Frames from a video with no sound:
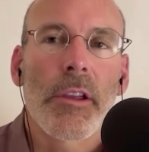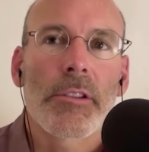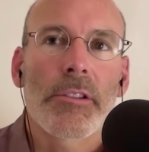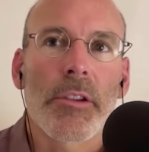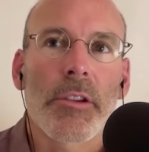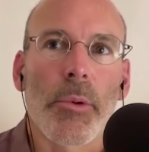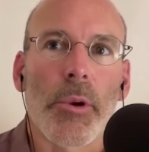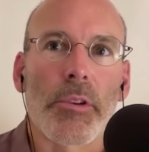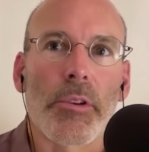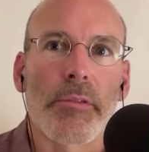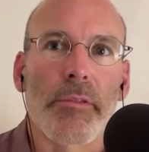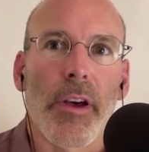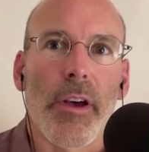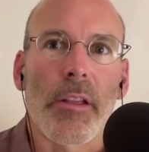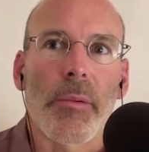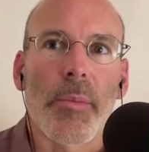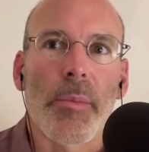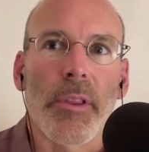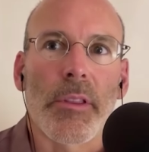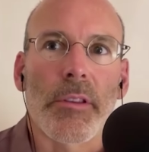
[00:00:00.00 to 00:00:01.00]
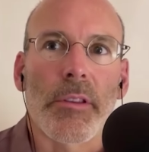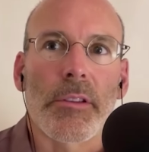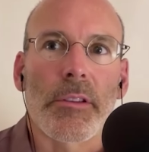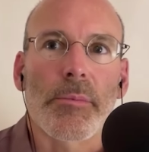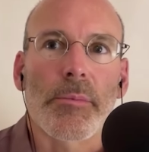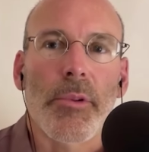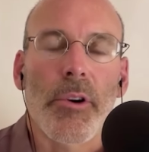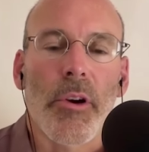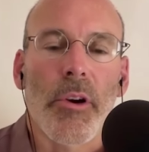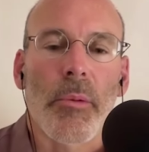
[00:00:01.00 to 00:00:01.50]
So we were developing
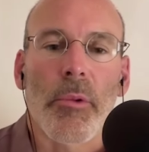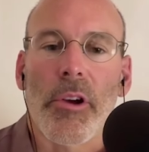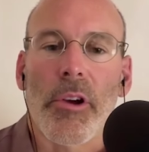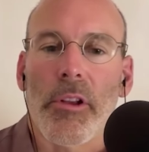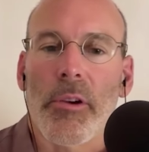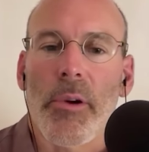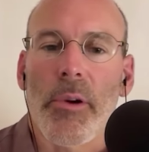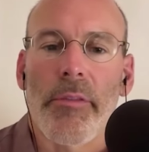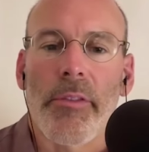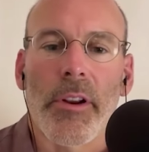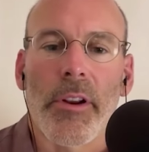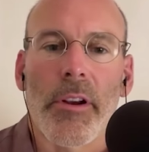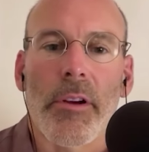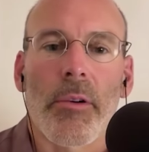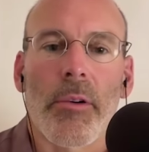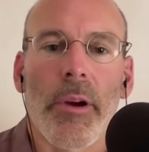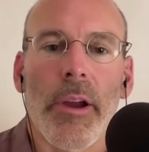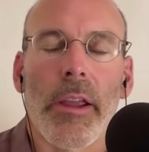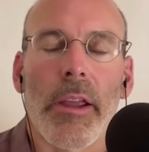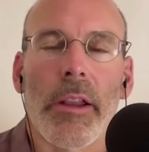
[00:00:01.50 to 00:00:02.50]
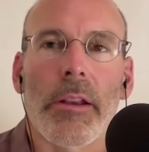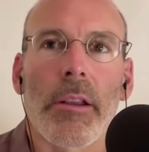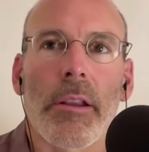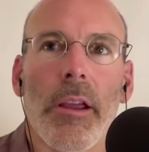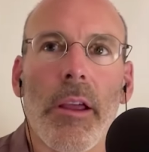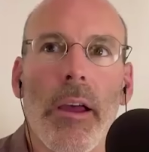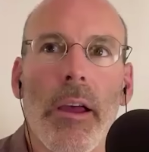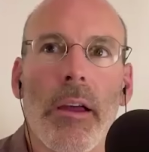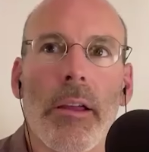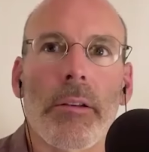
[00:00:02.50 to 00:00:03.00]
this program called Craving to Quit.
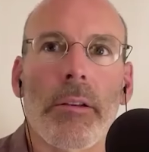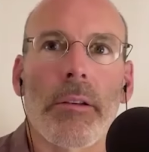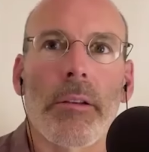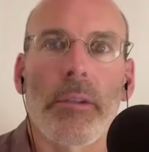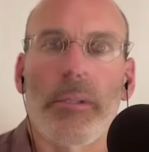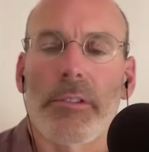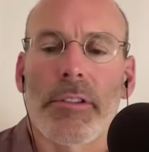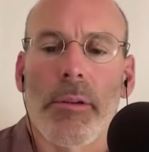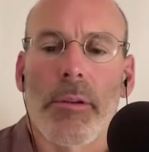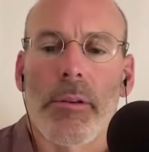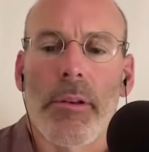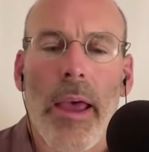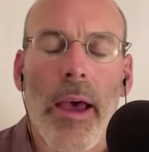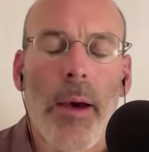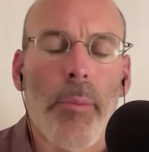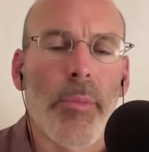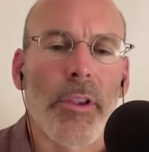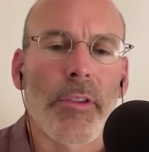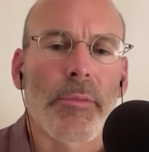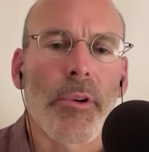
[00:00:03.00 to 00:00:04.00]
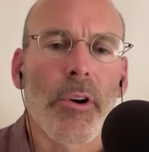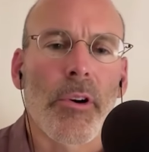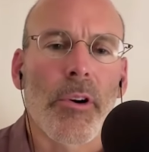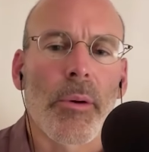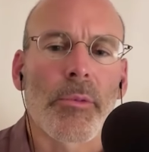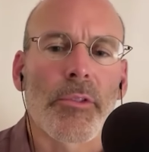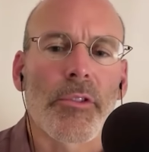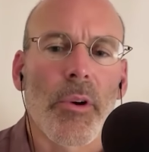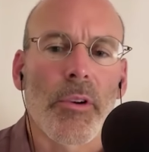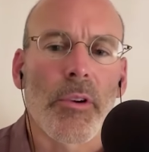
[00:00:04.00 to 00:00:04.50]
And it's an app-based
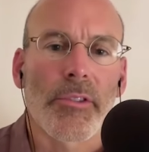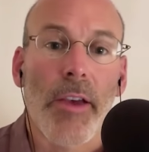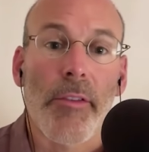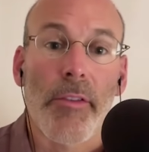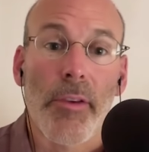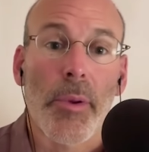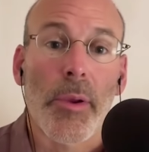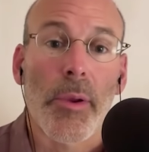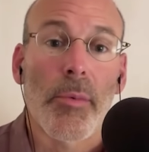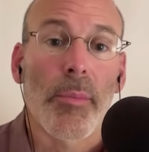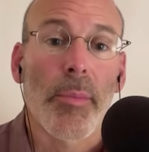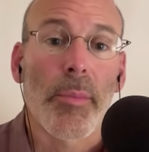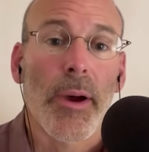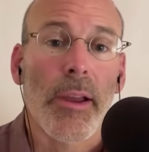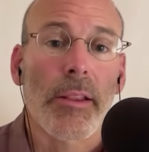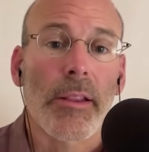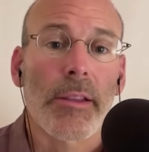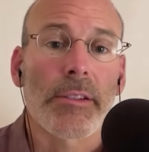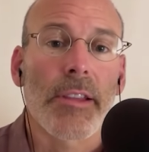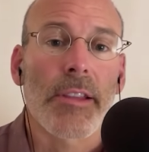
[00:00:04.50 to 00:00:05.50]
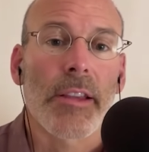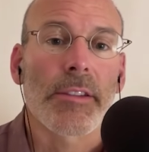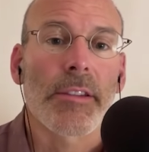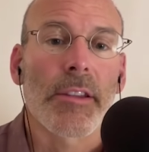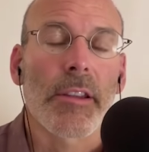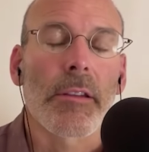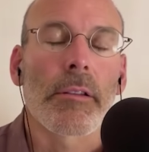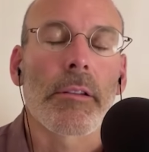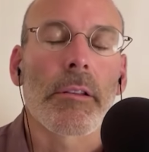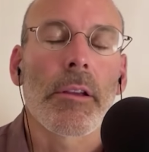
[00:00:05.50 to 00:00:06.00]
program. So I was having people pilot
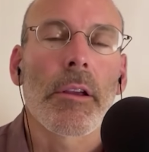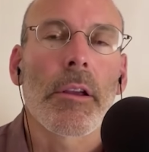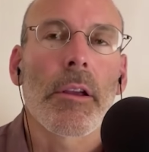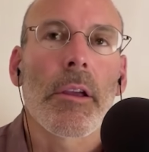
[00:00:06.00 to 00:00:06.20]
test it.